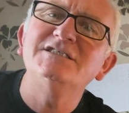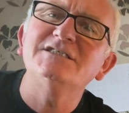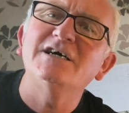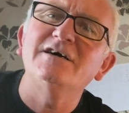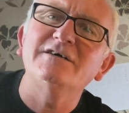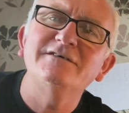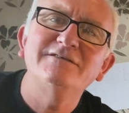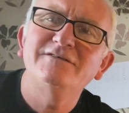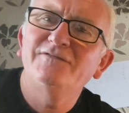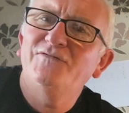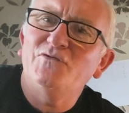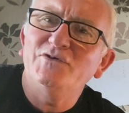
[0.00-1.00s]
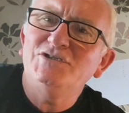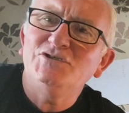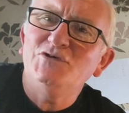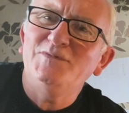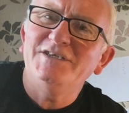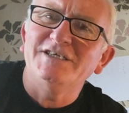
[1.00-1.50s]
Sark,
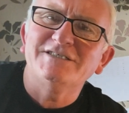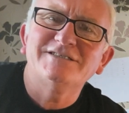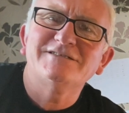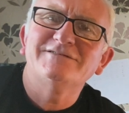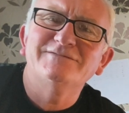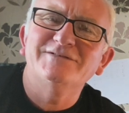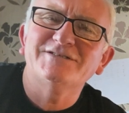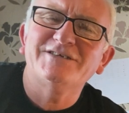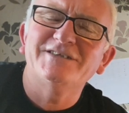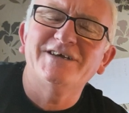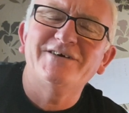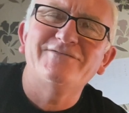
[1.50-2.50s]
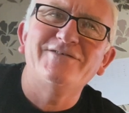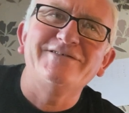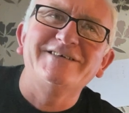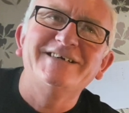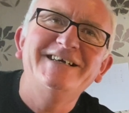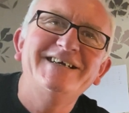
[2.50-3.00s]
42 minutes. What's going to go
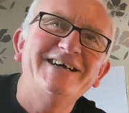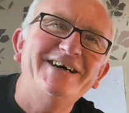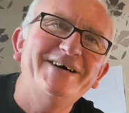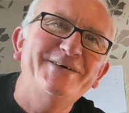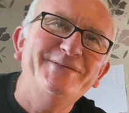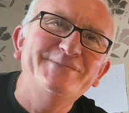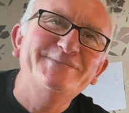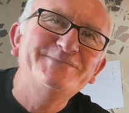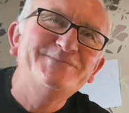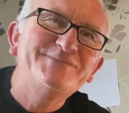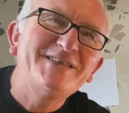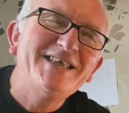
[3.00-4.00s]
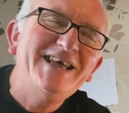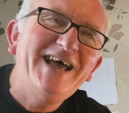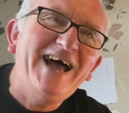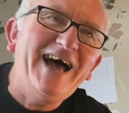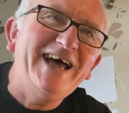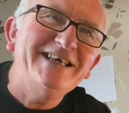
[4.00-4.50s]
wrong? Um,
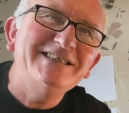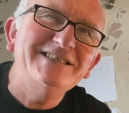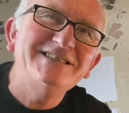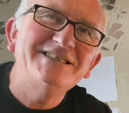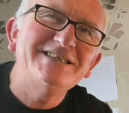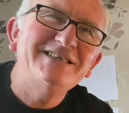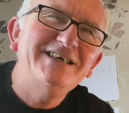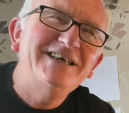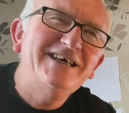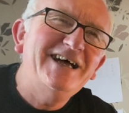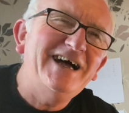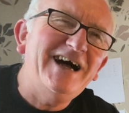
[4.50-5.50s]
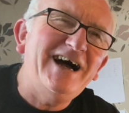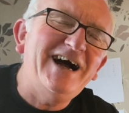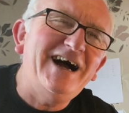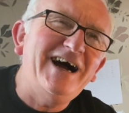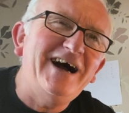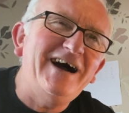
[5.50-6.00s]
and
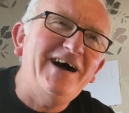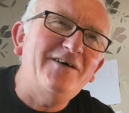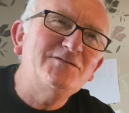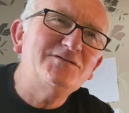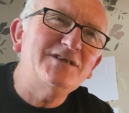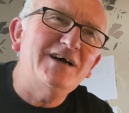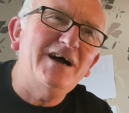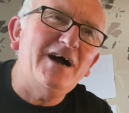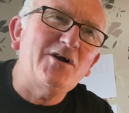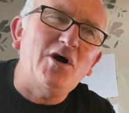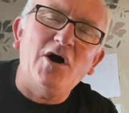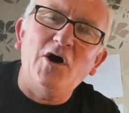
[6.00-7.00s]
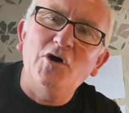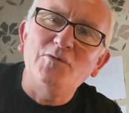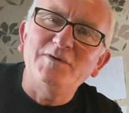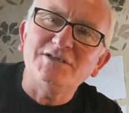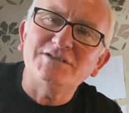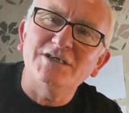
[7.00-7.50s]
I was, I got home,
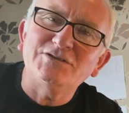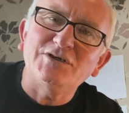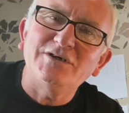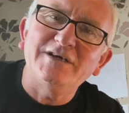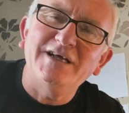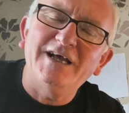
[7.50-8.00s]
etc.